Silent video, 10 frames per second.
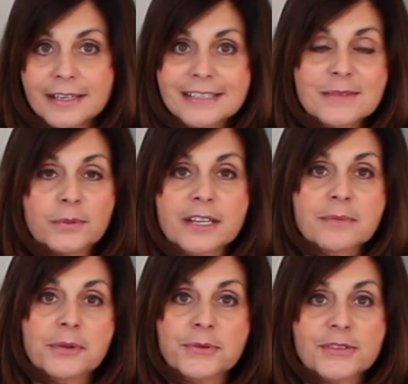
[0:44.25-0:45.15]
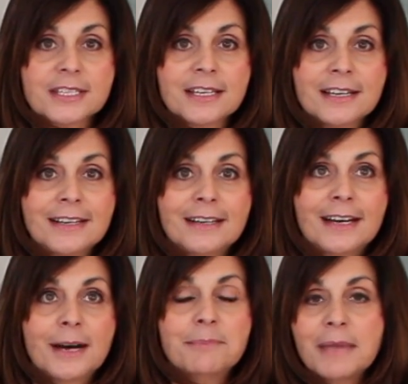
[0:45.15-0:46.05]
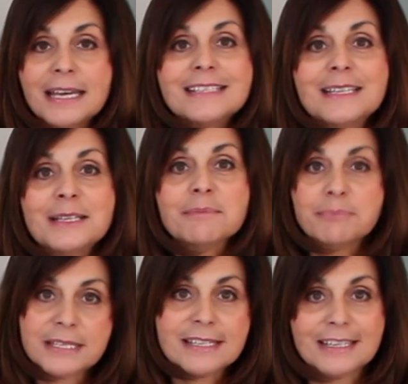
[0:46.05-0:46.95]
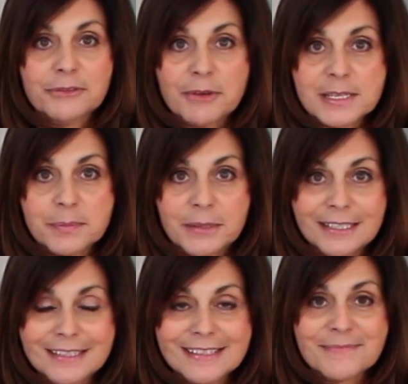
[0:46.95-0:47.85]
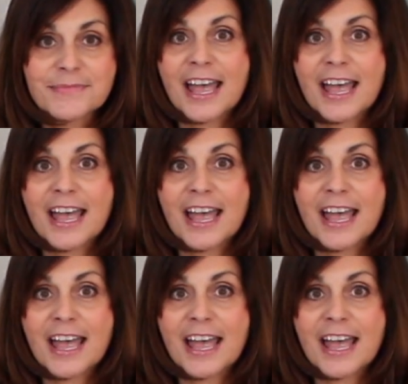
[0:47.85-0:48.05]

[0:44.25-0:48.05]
It's one of the most amazing biscuit recipes